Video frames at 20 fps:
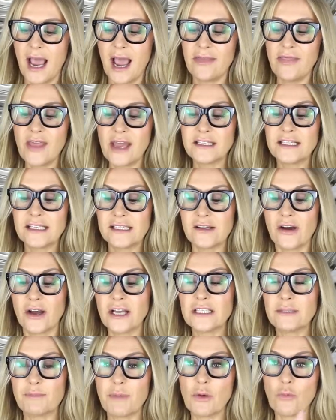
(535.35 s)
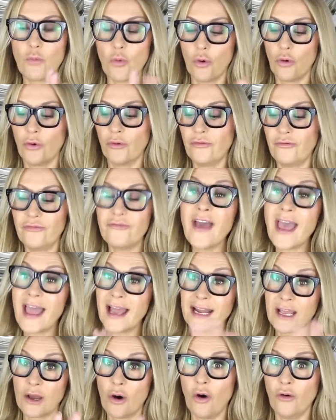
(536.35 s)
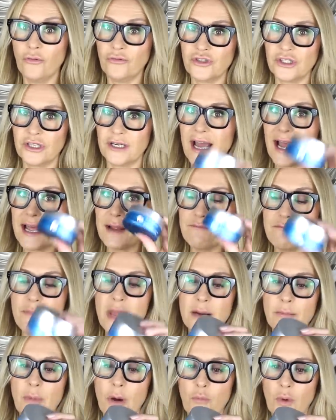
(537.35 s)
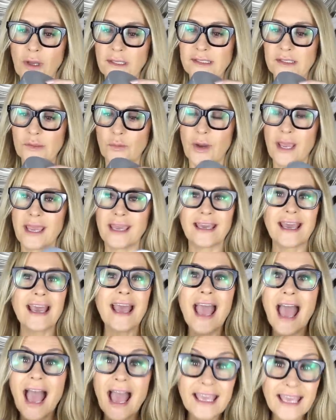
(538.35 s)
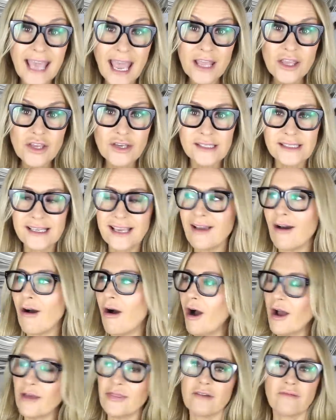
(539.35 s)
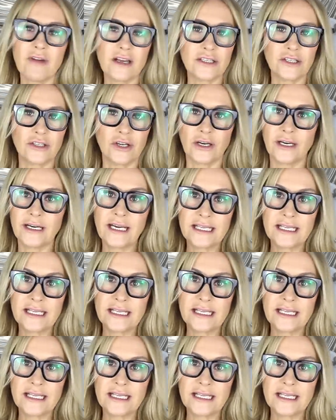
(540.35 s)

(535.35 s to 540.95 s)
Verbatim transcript: and they're designed to be worn fairly often, at minimum once a week. Again, you see, I think retinol